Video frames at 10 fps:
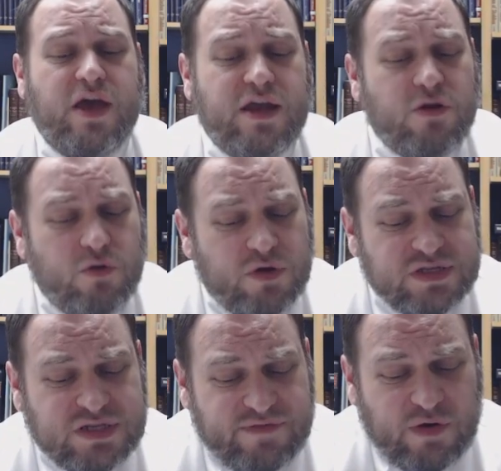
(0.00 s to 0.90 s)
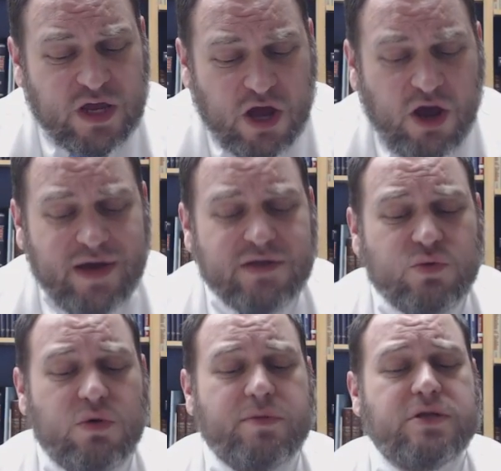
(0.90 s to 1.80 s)
and who was a very
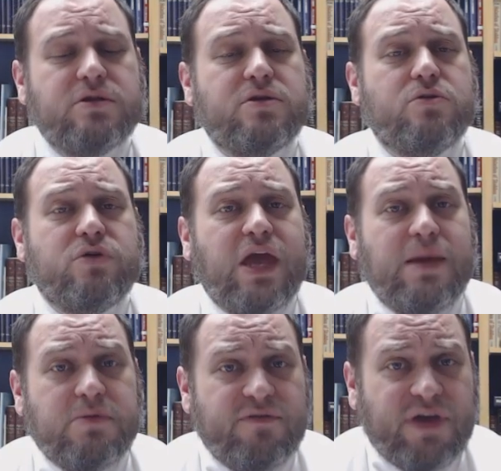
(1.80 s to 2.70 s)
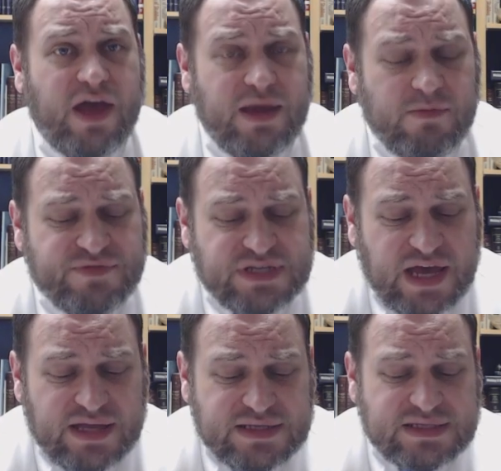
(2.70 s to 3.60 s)
kind woman, who came to Reb Chaim of
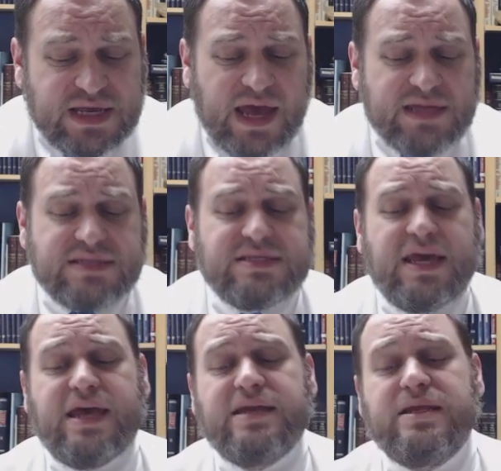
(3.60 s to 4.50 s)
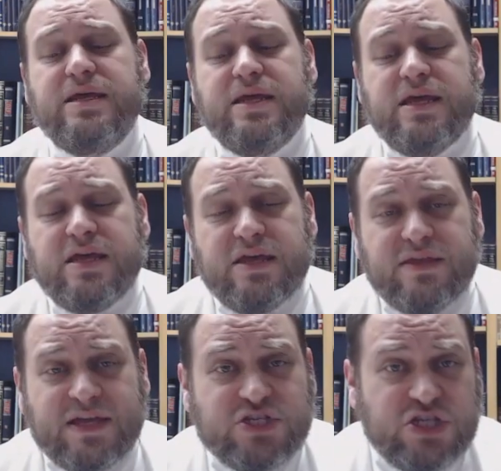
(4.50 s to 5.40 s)
Tzanz and said
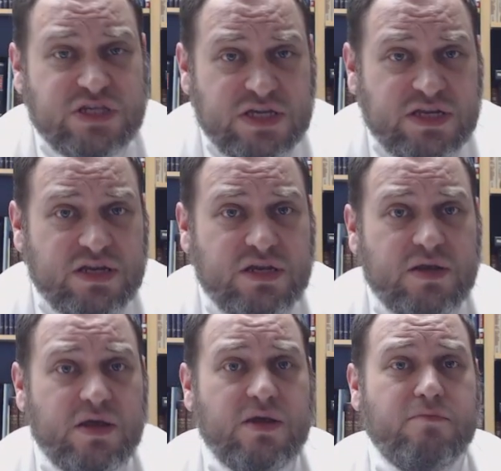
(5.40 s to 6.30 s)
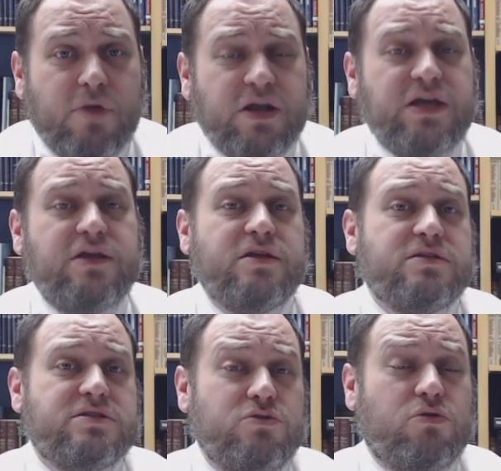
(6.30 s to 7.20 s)
that she needed money
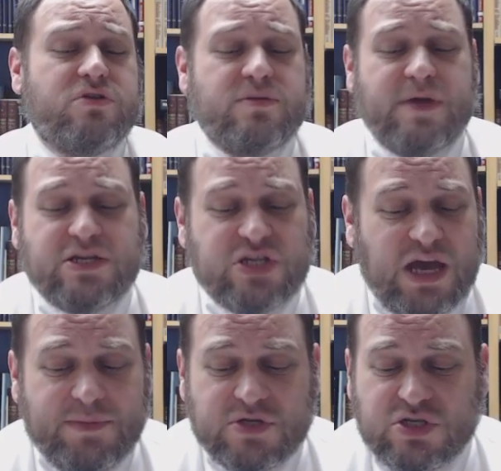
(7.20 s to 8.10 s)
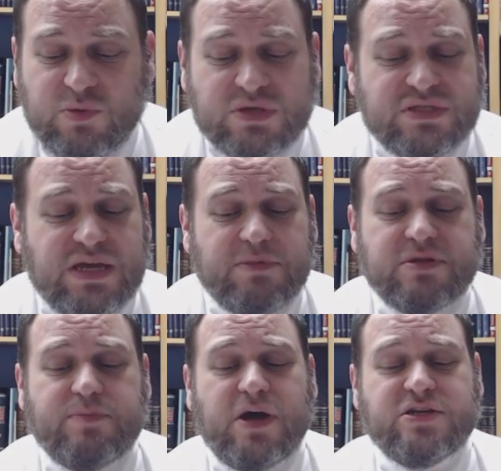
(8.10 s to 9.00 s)
in order to make Shabbos. She wasn't
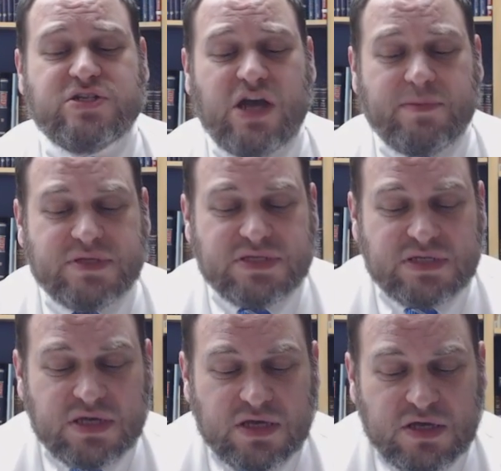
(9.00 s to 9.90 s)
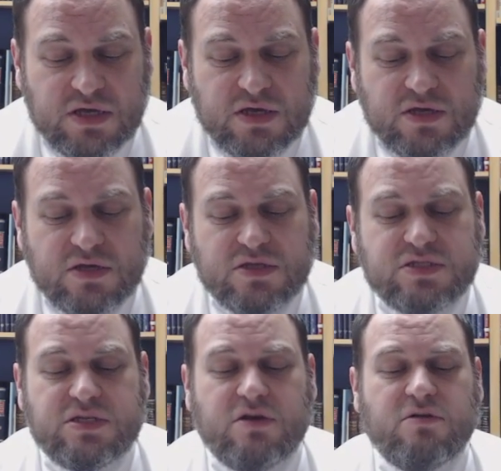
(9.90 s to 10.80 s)
able to buy Shabbos.
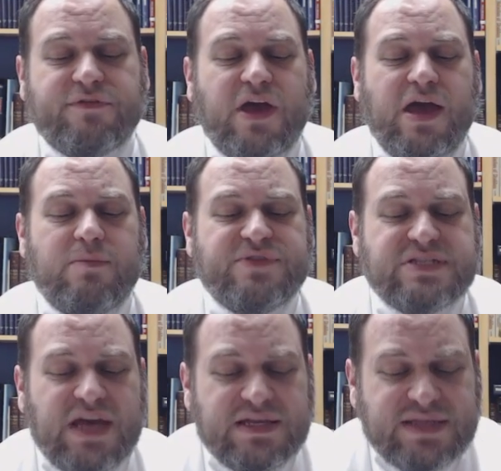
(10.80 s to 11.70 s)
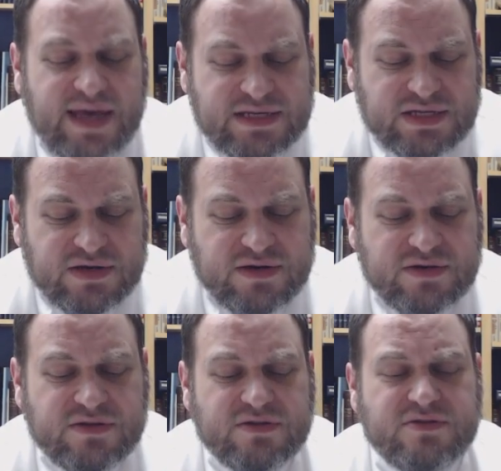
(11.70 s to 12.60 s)
So Reb Chaim of Tzanz asked
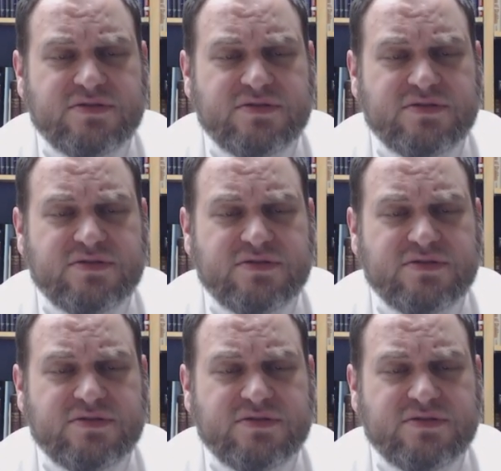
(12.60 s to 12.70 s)
her,